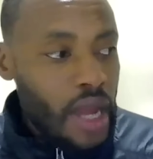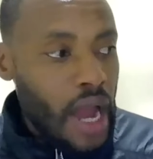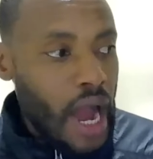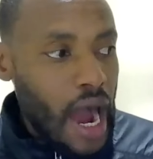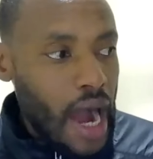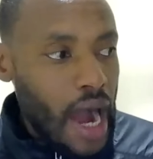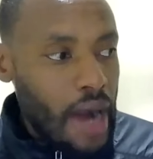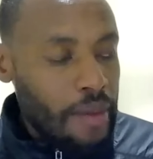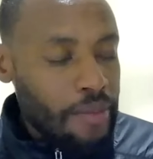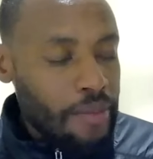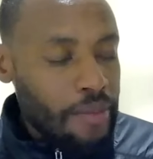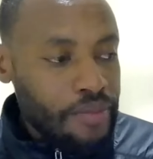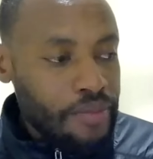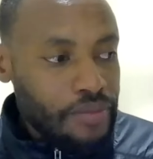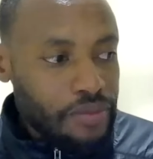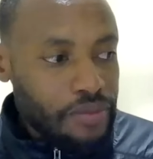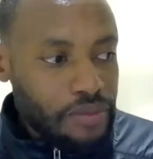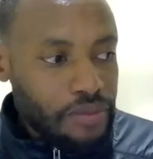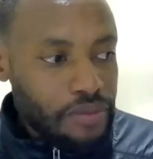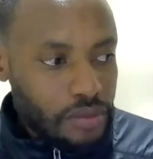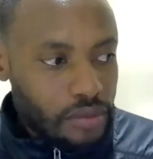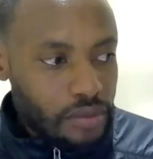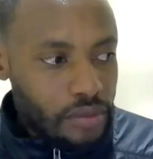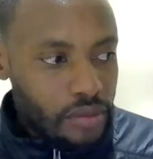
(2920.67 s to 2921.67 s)
Um,
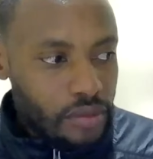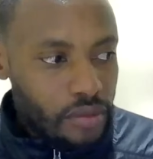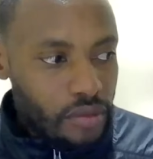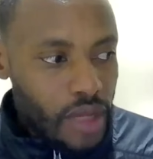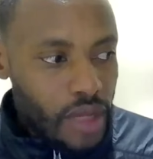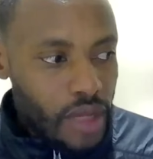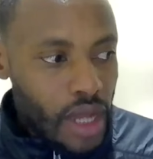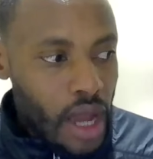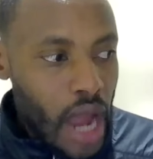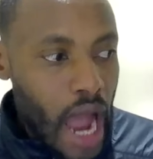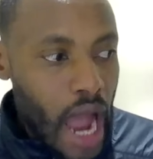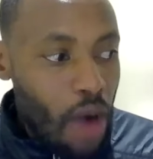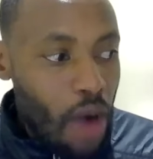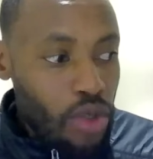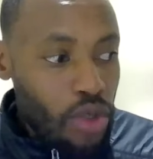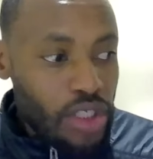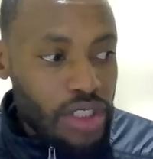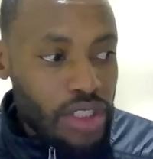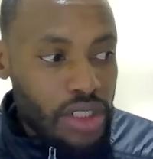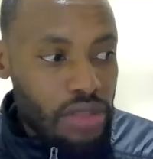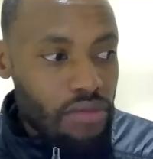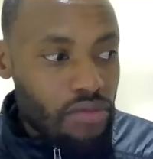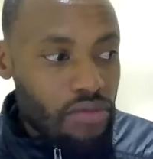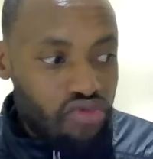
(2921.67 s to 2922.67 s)
I
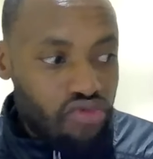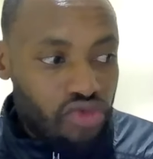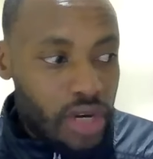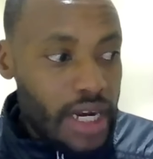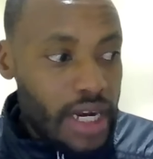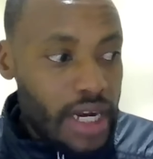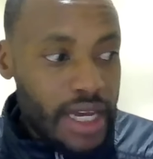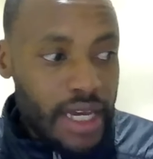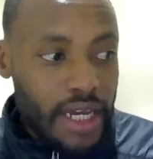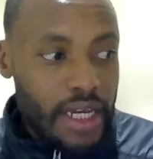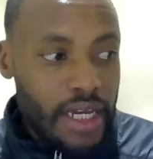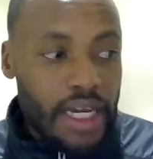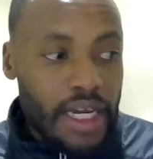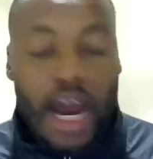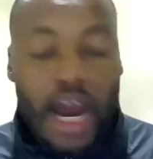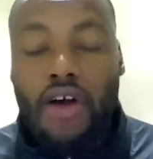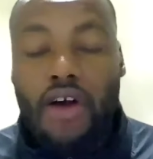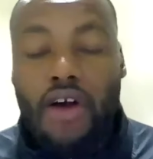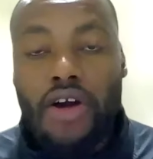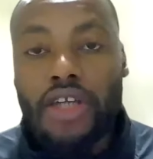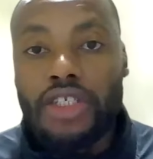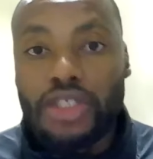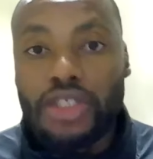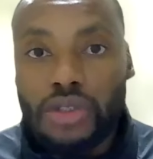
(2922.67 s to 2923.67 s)
would really
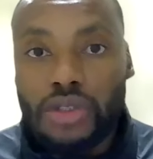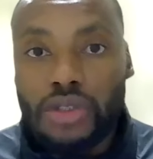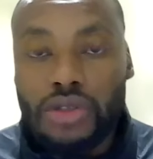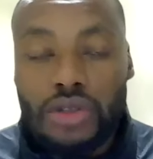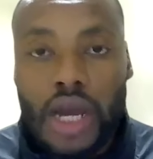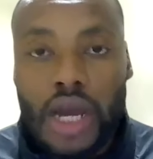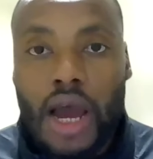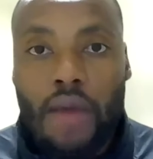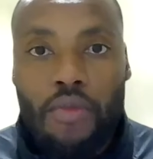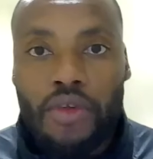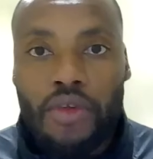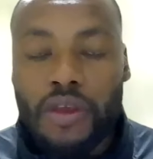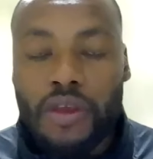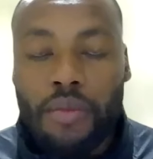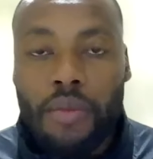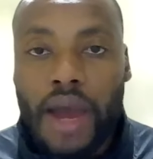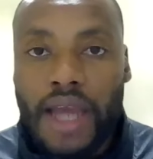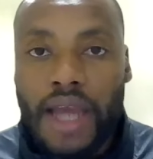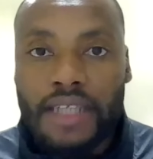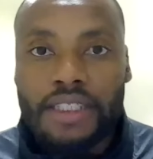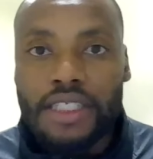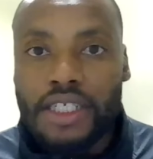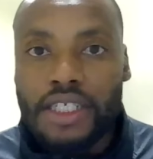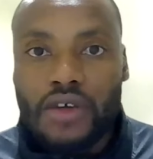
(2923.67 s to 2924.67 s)
encourage you to come with the
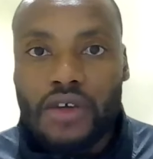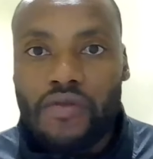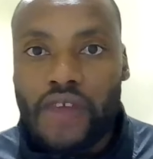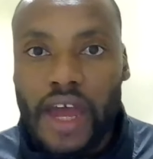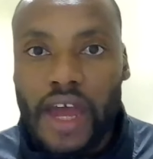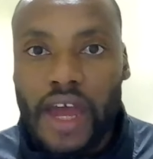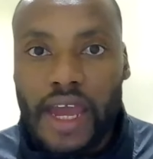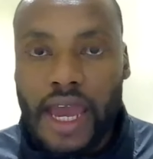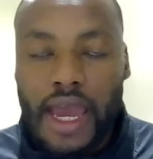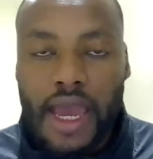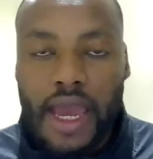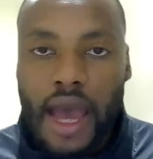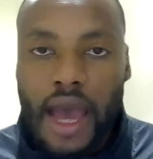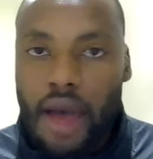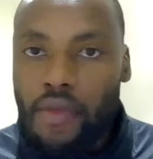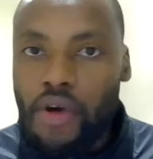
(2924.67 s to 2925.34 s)
mindset of like, hey,